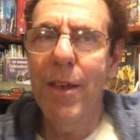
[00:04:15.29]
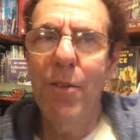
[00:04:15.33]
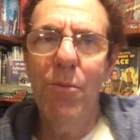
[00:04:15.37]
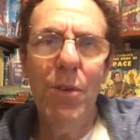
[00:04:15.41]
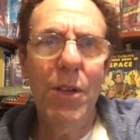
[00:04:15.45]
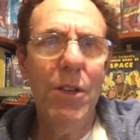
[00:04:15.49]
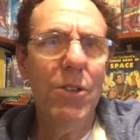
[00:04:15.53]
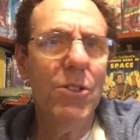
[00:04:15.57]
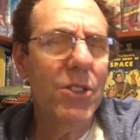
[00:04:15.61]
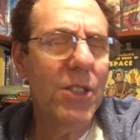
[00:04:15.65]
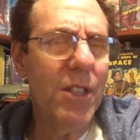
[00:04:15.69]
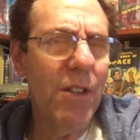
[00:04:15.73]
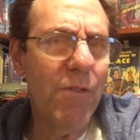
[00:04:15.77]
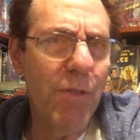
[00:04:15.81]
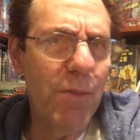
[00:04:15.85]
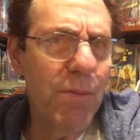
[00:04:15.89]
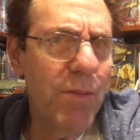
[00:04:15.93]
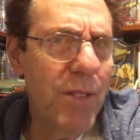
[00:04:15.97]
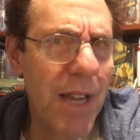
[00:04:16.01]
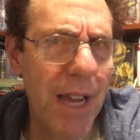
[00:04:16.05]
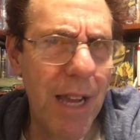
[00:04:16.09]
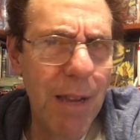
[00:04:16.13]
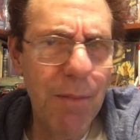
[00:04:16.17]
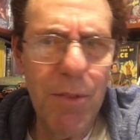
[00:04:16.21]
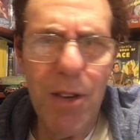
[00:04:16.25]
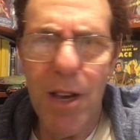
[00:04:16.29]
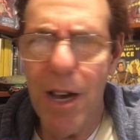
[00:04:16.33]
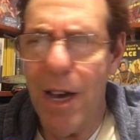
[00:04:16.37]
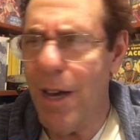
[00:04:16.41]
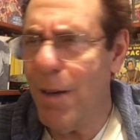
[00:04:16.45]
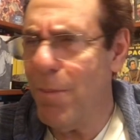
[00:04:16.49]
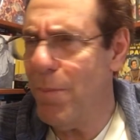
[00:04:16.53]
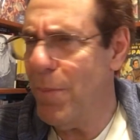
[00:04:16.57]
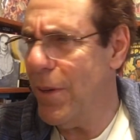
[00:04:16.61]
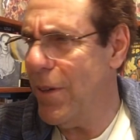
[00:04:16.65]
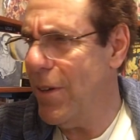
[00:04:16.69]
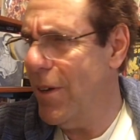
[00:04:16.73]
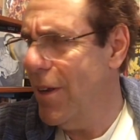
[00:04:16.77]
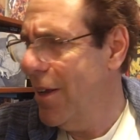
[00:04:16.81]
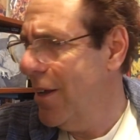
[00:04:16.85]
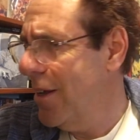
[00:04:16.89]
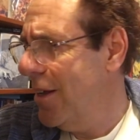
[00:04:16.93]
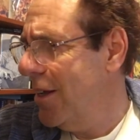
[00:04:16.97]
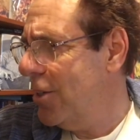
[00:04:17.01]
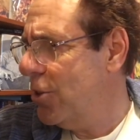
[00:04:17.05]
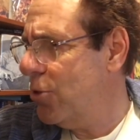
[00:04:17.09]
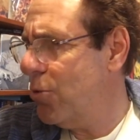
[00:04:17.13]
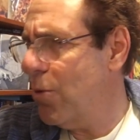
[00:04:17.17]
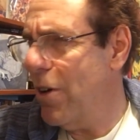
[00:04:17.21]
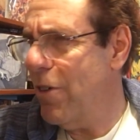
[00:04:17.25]
We used stuff from Time Cop and
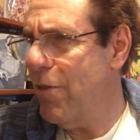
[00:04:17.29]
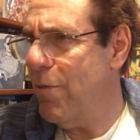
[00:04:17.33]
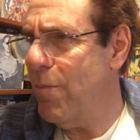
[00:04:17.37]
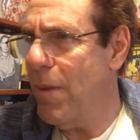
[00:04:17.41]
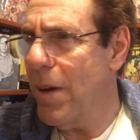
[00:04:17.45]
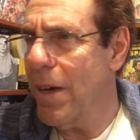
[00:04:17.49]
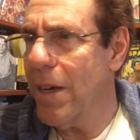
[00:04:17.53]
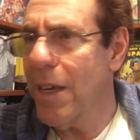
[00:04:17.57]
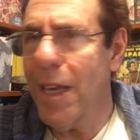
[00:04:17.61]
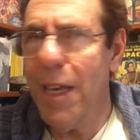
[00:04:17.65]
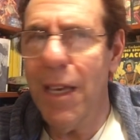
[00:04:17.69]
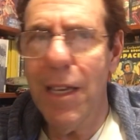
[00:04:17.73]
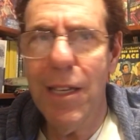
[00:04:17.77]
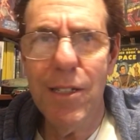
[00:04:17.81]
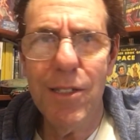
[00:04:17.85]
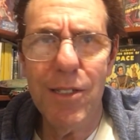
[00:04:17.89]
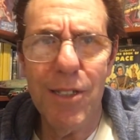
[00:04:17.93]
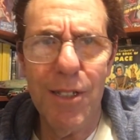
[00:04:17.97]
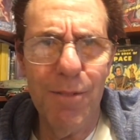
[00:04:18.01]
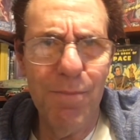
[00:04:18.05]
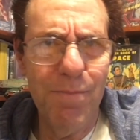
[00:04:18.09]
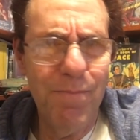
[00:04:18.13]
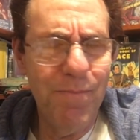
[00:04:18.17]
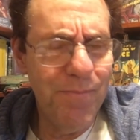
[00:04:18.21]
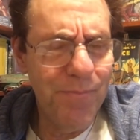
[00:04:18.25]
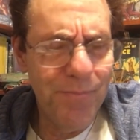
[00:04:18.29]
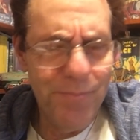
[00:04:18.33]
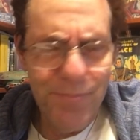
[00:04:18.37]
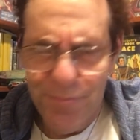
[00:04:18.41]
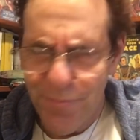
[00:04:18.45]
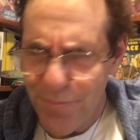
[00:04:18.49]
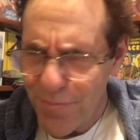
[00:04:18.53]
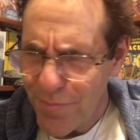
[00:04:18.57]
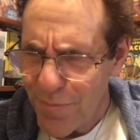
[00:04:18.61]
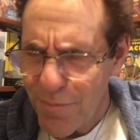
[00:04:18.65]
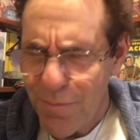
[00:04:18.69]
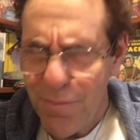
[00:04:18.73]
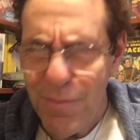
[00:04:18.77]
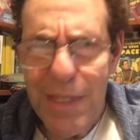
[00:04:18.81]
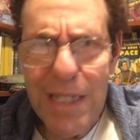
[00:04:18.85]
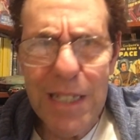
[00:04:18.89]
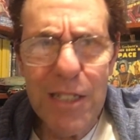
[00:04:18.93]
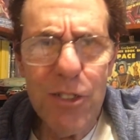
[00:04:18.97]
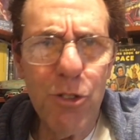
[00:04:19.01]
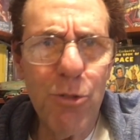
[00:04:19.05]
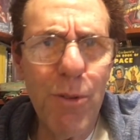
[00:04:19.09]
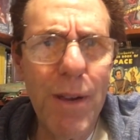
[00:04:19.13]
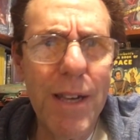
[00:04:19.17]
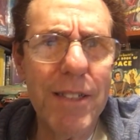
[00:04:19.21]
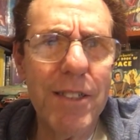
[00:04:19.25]
twelve Monkeys and
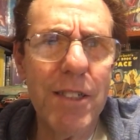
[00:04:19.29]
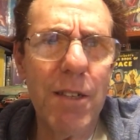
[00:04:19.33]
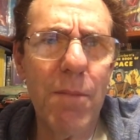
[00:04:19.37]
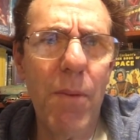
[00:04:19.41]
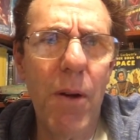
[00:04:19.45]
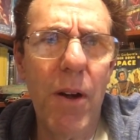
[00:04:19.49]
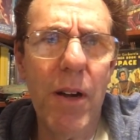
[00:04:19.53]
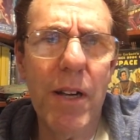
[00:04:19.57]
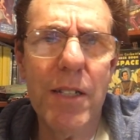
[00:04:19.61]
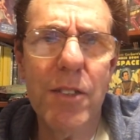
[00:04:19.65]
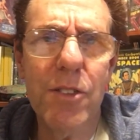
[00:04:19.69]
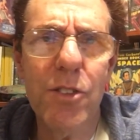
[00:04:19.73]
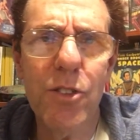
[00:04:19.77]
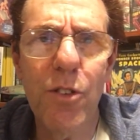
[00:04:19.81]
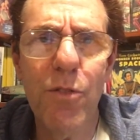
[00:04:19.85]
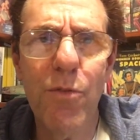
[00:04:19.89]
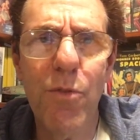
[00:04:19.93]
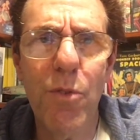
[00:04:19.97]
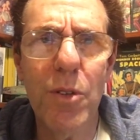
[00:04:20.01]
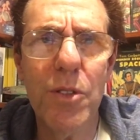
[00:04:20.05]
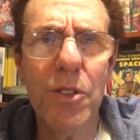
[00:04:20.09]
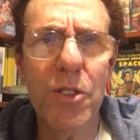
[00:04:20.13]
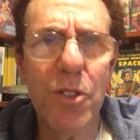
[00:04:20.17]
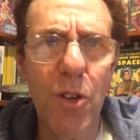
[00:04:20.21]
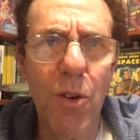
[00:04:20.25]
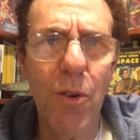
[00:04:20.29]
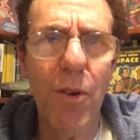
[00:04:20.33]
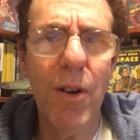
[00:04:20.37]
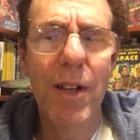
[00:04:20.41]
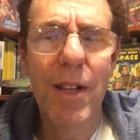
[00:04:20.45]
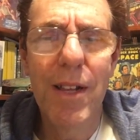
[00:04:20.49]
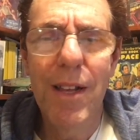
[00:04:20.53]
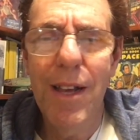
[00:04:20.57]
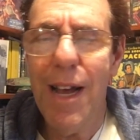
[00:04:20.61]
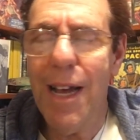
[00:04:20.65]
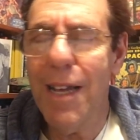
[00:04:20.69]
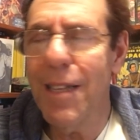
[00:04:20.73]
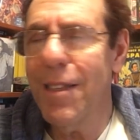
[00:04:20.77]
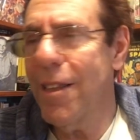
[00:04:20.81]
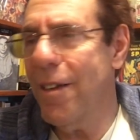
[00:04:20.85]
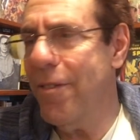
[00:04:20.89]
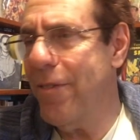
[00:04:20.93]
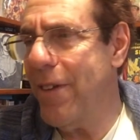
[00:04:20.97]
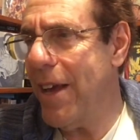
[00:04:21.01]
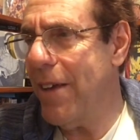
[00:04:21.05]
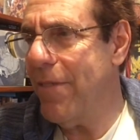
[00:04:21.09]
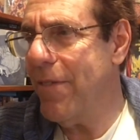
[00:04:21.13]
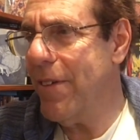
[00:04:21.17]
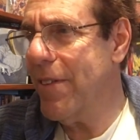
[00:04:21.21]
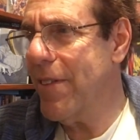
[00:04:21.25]
Jurassic Park and so forth. So I
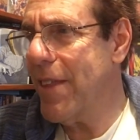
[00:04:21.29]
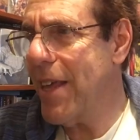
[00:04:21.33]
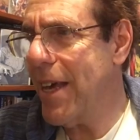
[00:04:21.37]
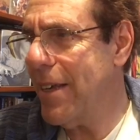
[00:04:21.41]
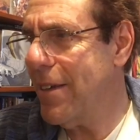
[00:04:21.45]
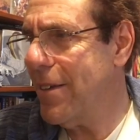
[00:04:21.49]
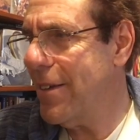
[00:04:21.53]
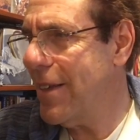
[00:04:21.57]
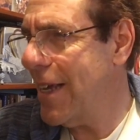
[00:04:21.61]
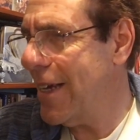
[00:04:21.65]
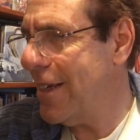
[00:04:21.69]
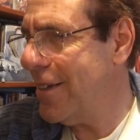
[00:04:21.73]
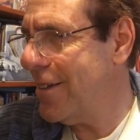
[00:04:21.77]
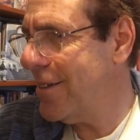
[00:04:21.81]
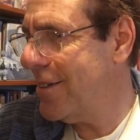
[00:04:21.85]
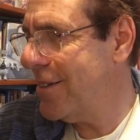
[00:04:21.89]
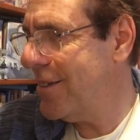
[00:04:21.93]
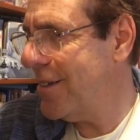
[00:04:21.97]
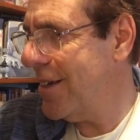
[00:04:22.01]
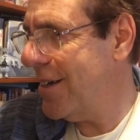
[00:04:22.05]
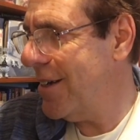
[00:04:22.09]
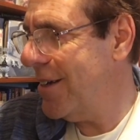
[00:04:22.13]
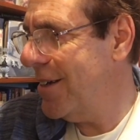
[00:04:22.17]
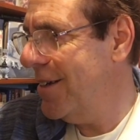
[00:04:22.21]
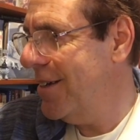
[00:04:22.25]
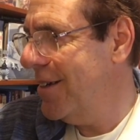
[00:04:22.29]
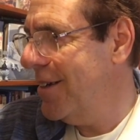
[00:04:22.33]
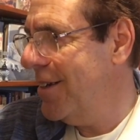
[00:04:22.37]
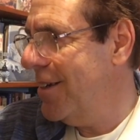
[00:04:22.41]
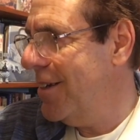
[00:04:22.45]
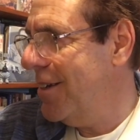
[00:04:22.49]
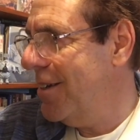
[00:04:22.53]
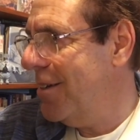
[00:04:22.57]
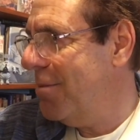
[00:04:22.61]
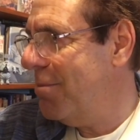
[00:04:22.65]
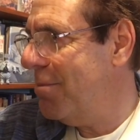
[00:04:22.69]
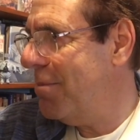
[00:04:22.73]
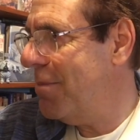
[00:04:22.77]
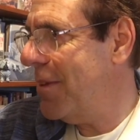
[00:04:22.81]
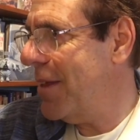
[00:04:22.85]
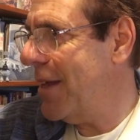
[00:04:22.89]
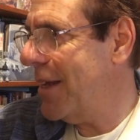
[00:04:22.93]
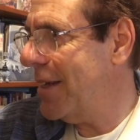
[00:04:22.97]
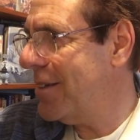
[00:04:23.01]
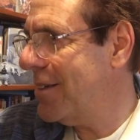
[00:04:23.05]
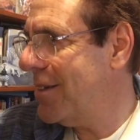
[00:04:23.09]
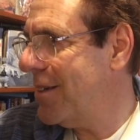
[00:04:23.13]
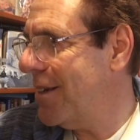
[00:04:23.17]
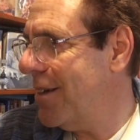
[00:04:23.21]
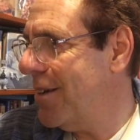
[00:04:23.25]
love having that that uh,
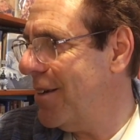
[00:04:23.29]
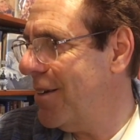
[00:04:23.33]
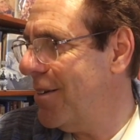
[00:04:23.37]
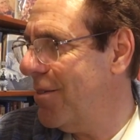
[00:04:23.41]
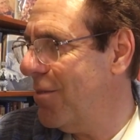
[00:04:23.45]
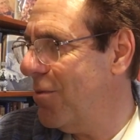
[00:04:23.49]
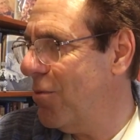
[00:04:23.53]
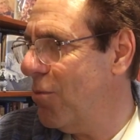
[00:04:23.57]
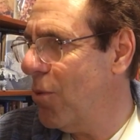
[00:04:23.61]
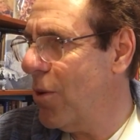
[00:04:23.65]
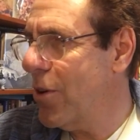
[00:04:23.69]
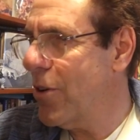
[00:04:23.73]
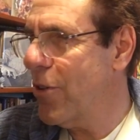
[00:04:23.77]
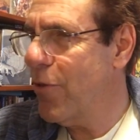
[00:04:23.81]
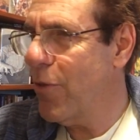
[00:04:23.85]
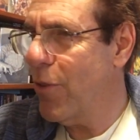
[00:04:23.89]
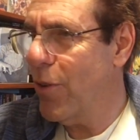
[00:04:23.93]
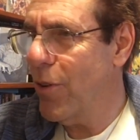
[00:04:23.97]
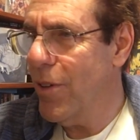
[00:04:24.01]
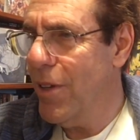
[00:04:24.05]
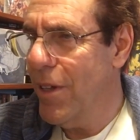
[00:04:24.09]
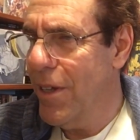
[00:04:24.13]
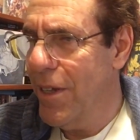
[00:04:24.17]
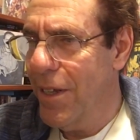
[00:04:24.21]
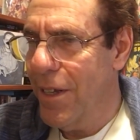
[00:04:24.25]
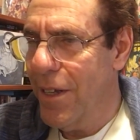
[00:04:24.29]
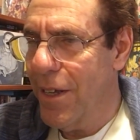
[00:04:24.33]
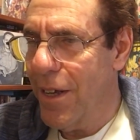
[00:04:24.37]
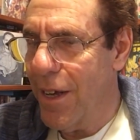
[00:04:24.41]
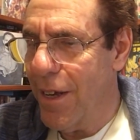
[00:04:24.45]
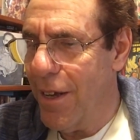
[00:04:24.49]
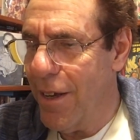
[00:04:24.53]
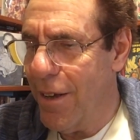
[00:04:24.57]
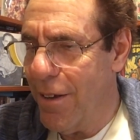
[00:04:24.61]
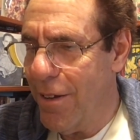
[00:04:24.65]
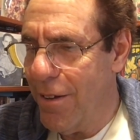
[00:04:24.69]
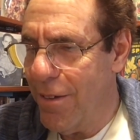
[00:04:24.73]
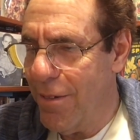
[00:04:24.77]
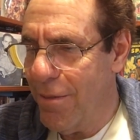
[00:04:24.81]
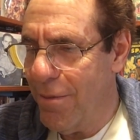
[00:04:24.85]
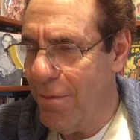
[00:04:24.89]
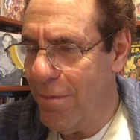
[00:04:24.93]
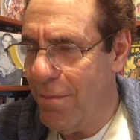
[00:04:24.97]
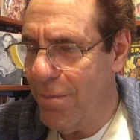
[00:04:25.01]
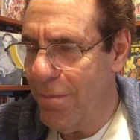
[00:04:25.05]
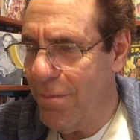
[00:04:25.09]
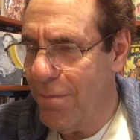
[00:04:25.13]
that uh, wonderful um,